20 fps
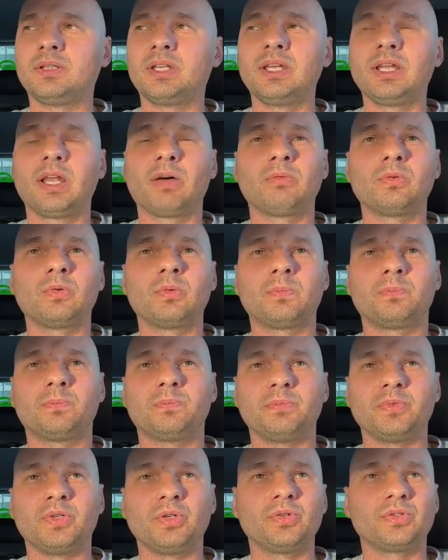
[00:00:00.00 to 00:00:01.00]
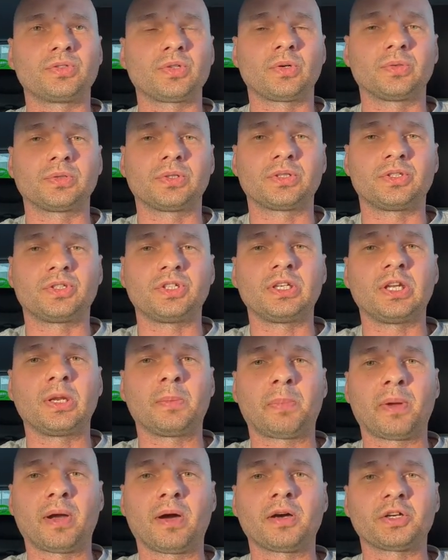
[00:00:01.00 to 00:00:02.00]
dealer will use all the
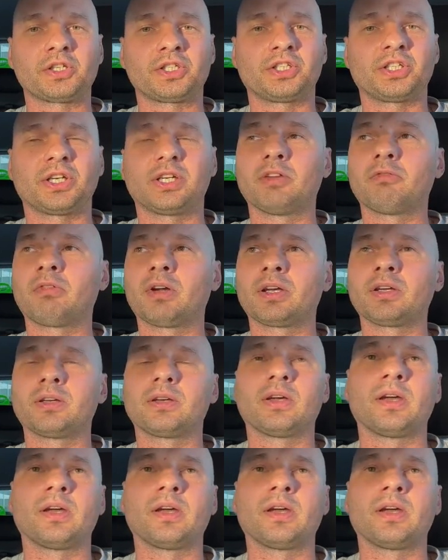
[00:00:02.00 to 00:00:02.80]
GDPR shit, right?